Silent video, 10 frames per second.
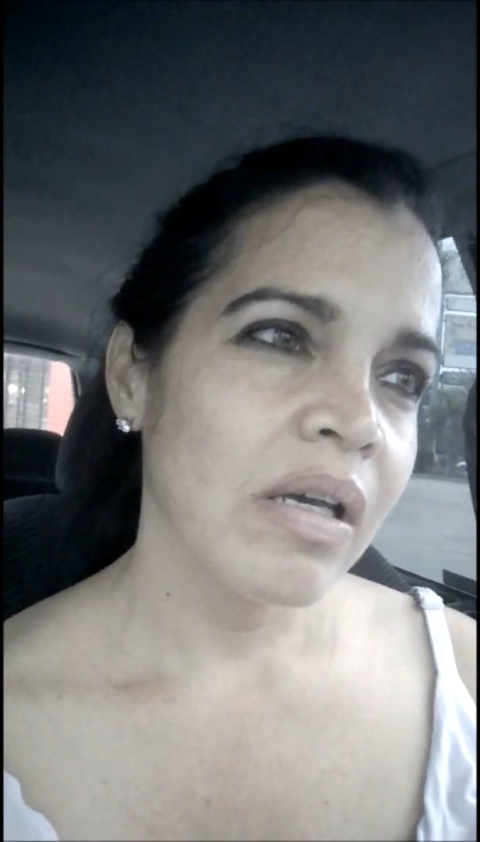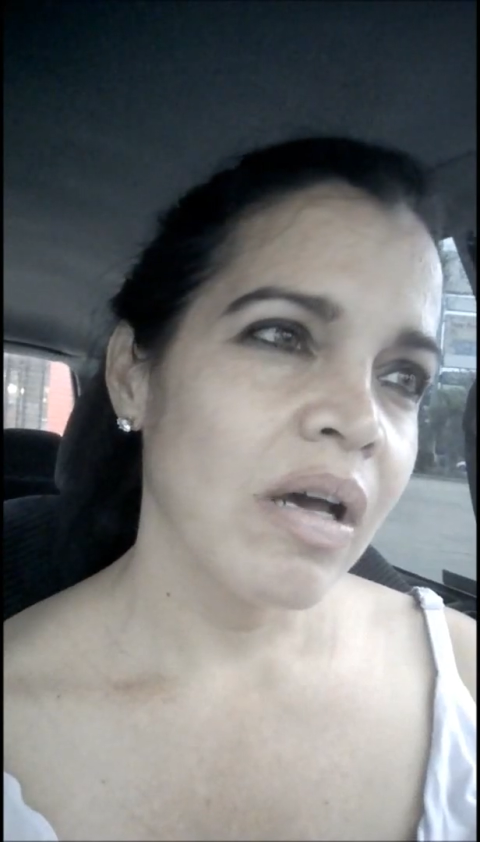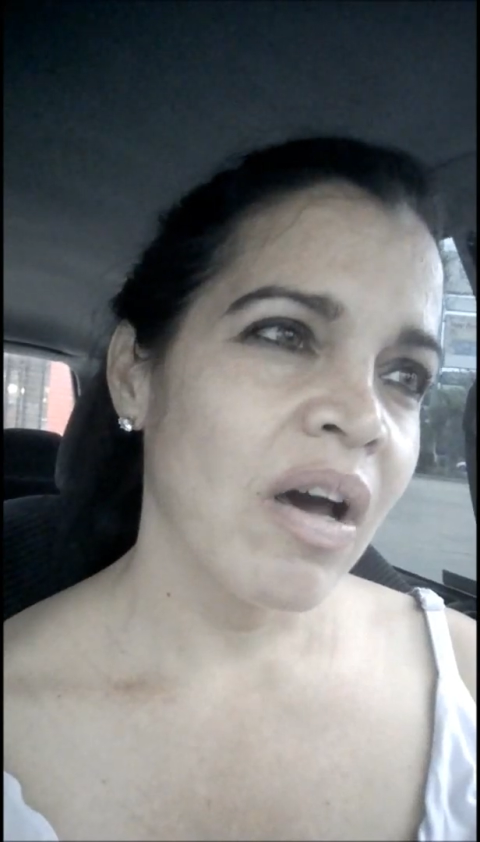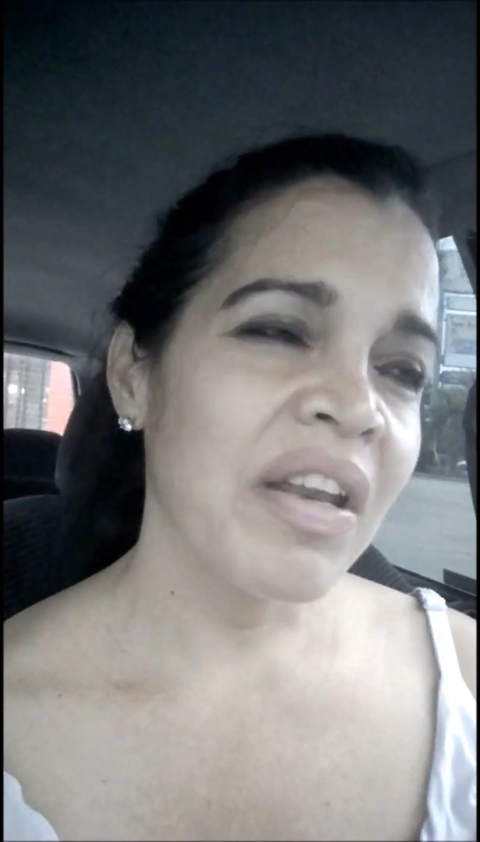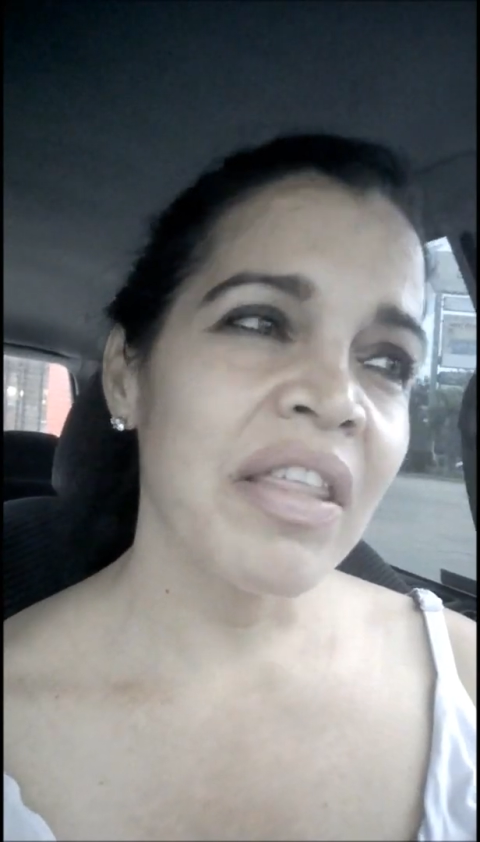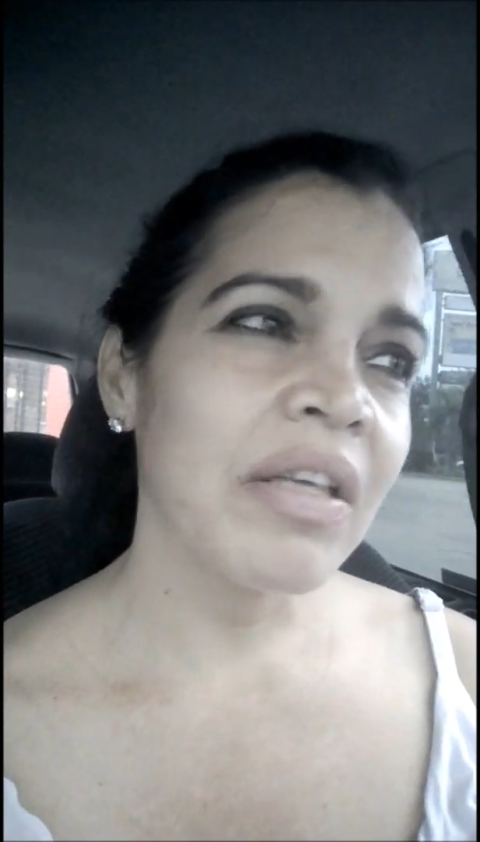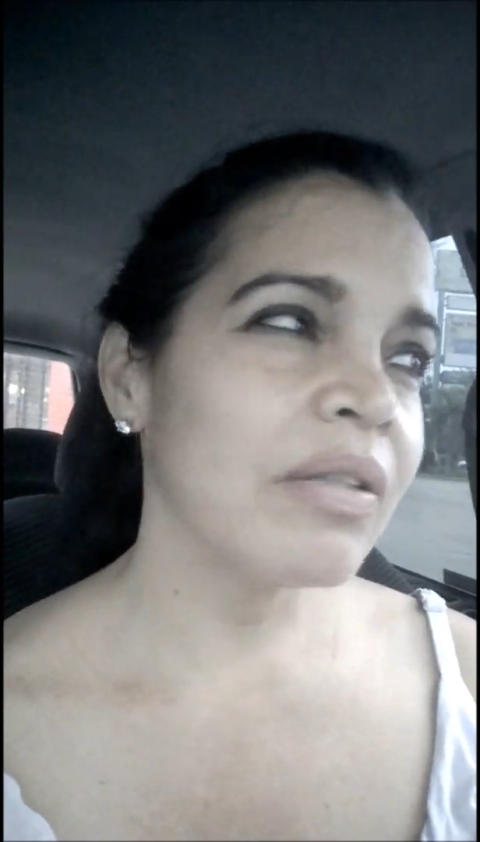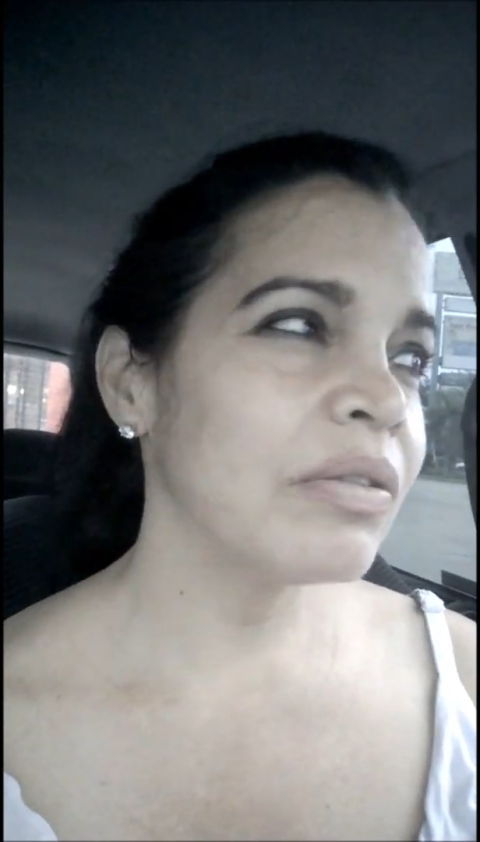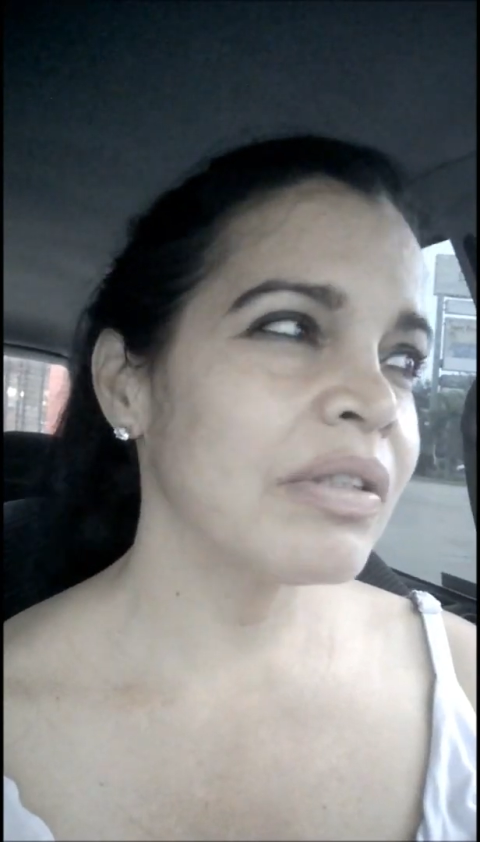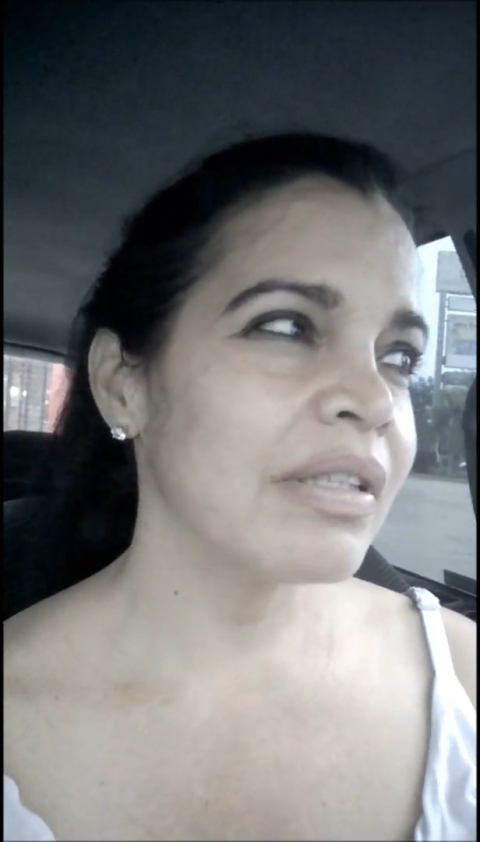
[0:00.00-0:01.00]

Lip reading: unethical